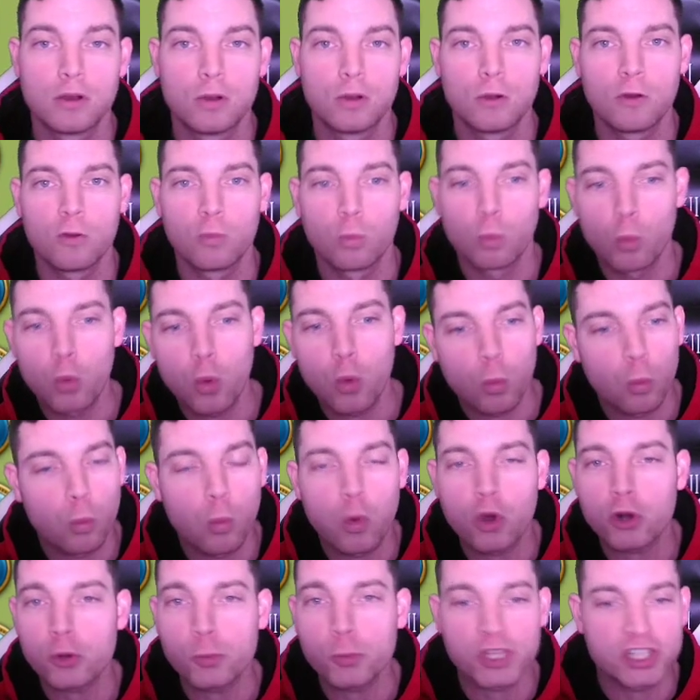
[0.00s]
What
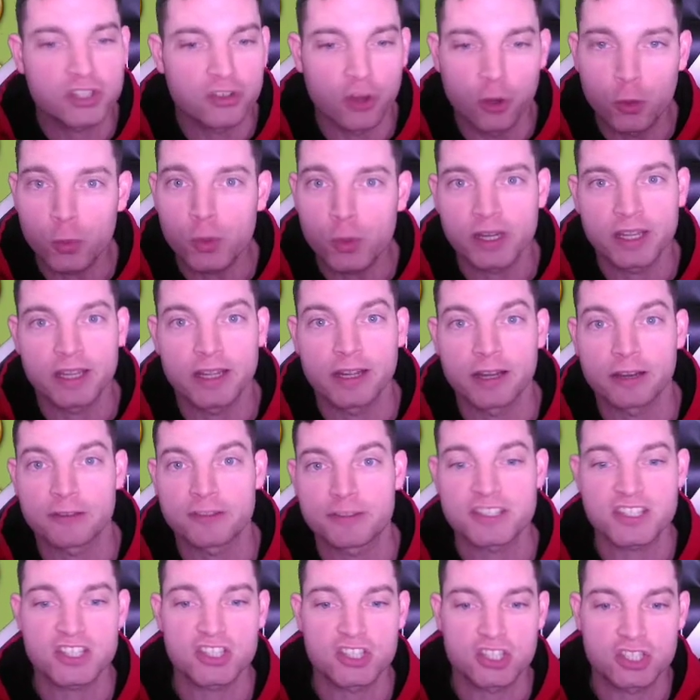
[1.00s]
are we doing here?
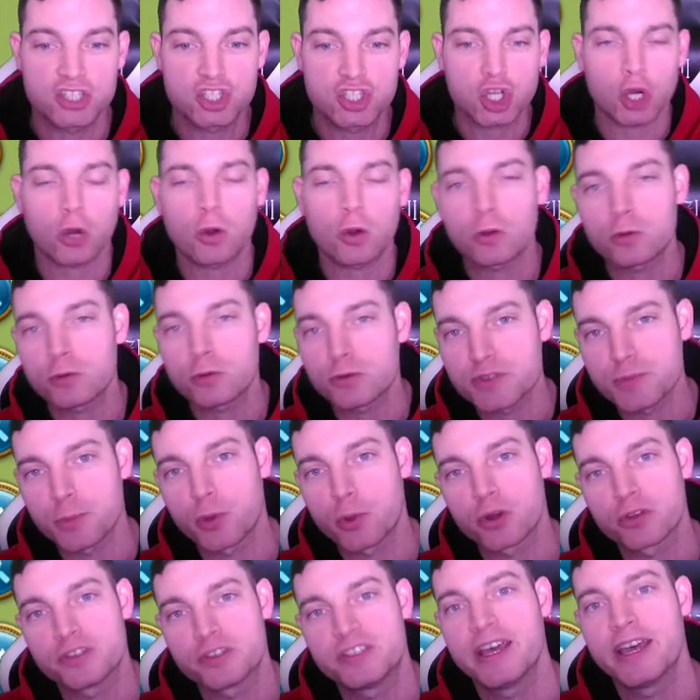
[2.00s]
This is Charles
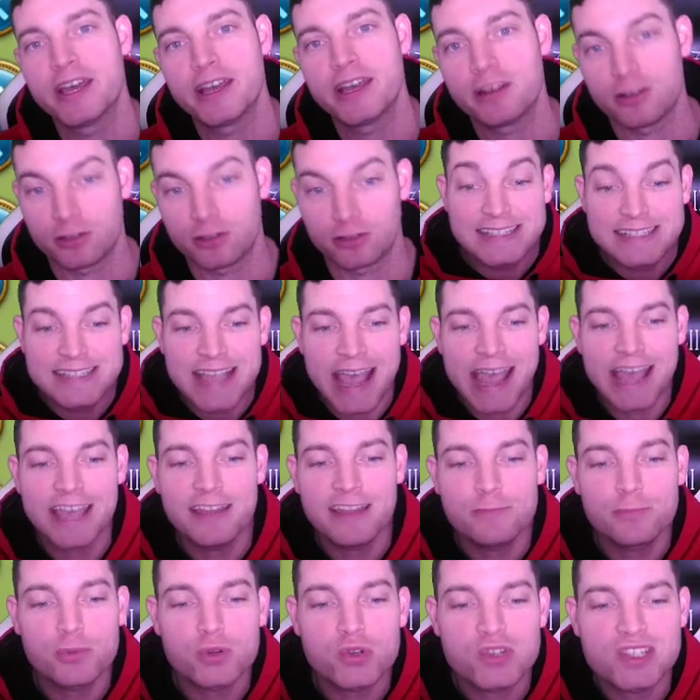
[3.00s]
Martel.
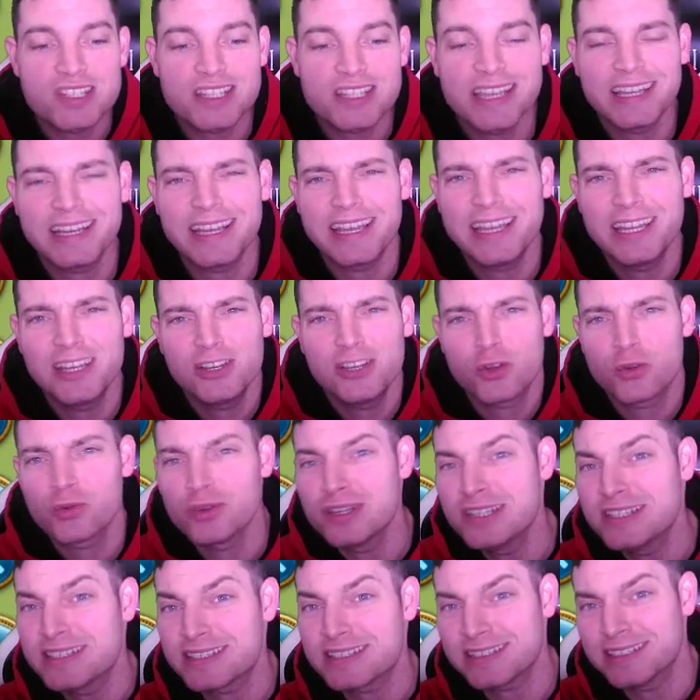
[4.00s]
10%
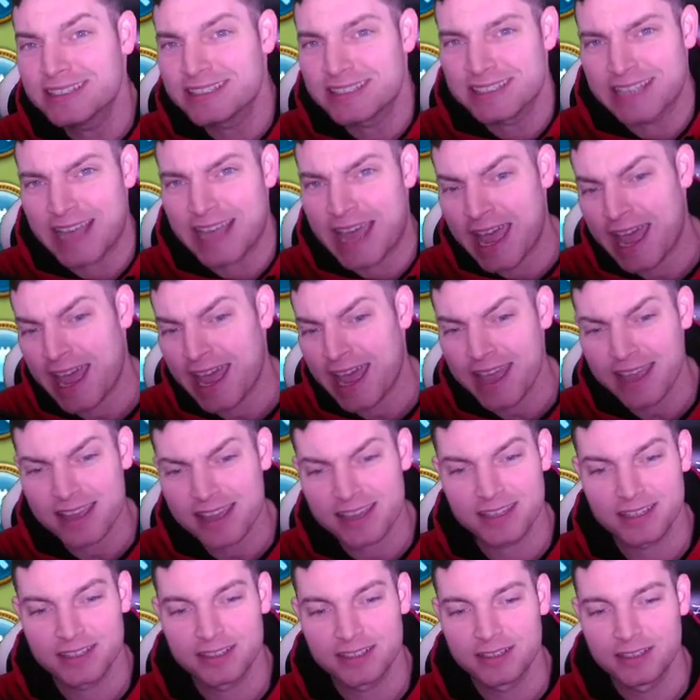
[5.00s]
increased attack?
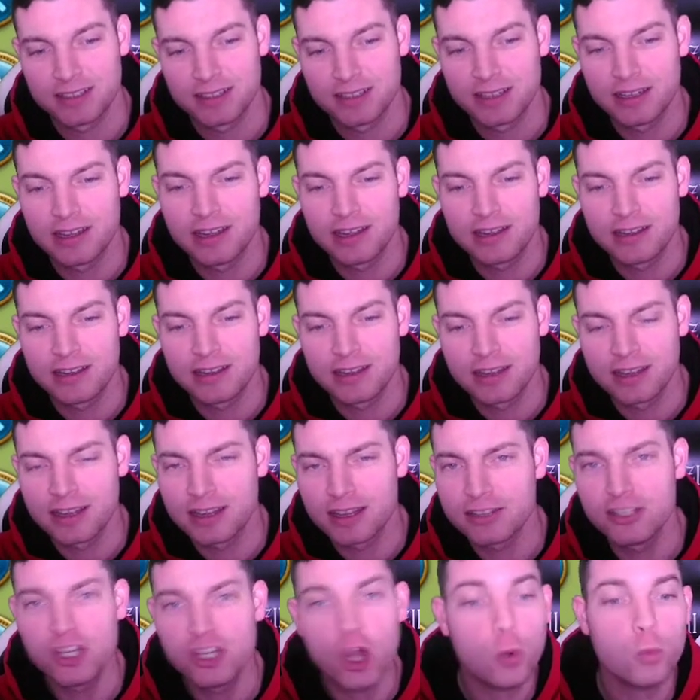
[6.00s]

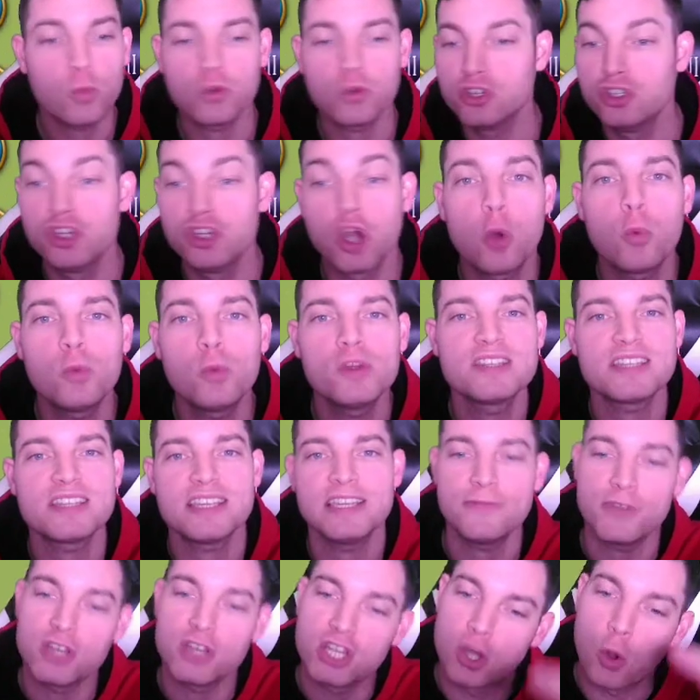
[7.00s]
No one's
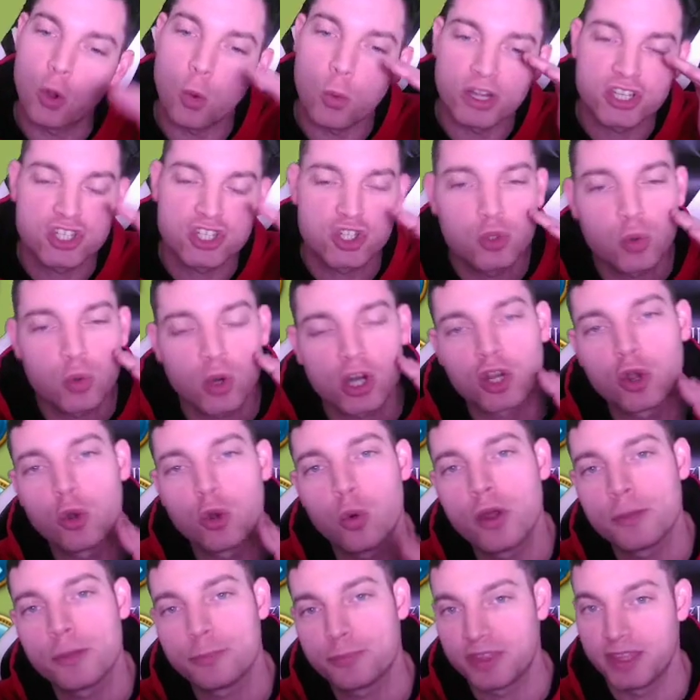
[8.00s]
even going to
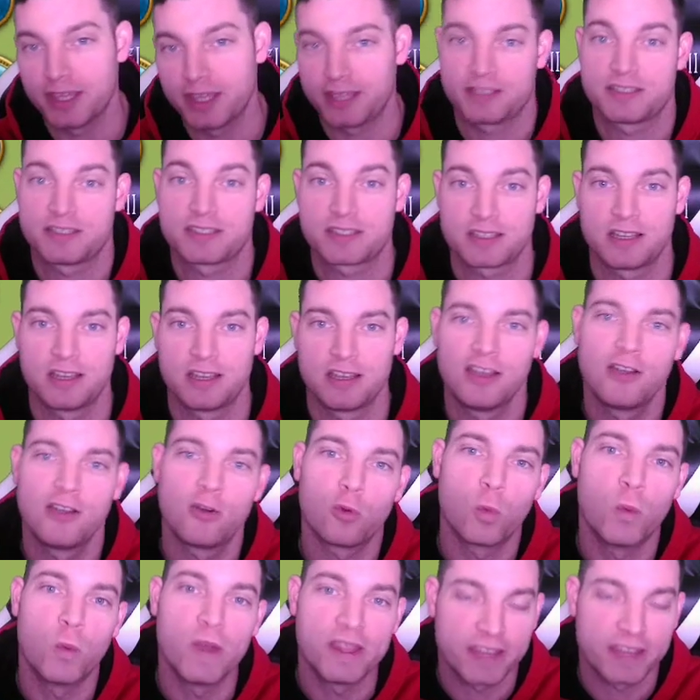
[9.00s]
equip this
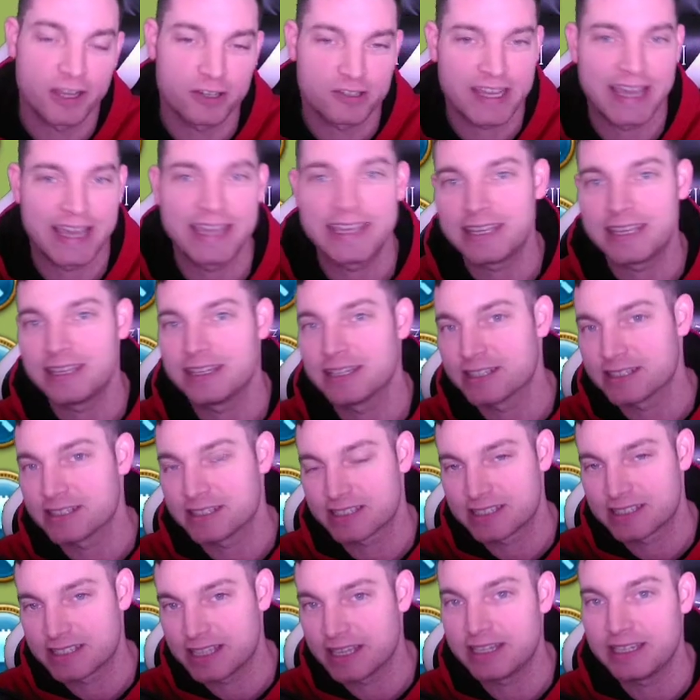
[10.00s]
when they're taking a
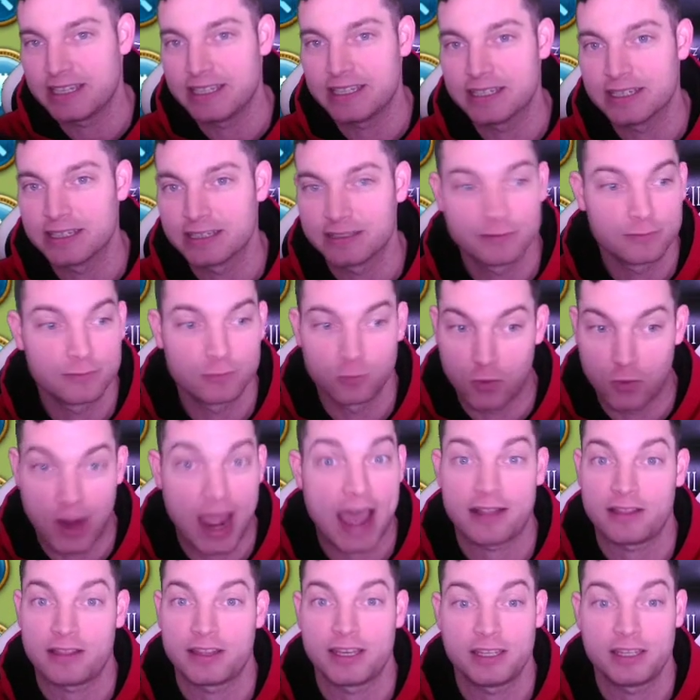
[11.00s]
city
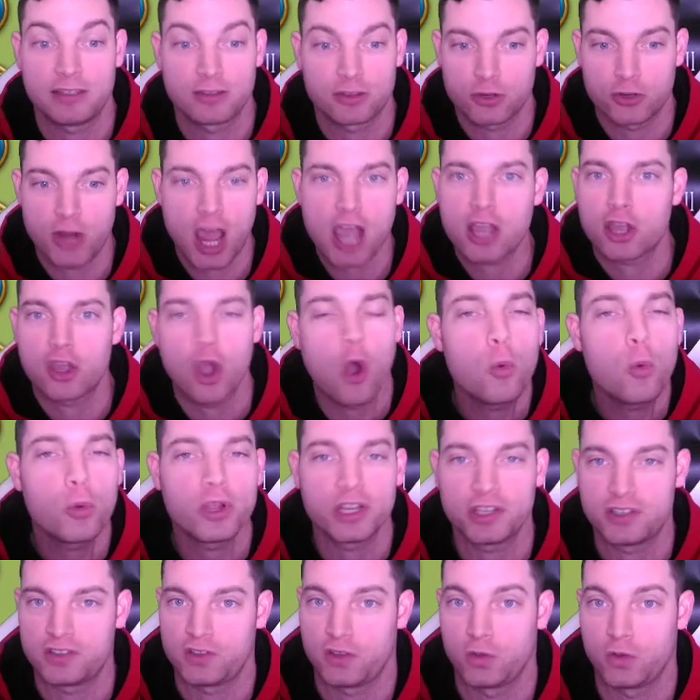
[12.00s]
rally. They're not going
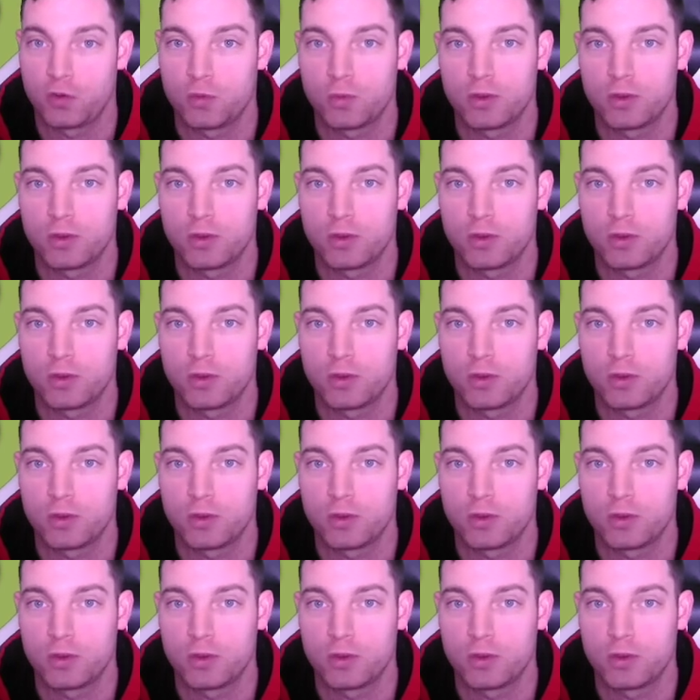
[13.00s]
to.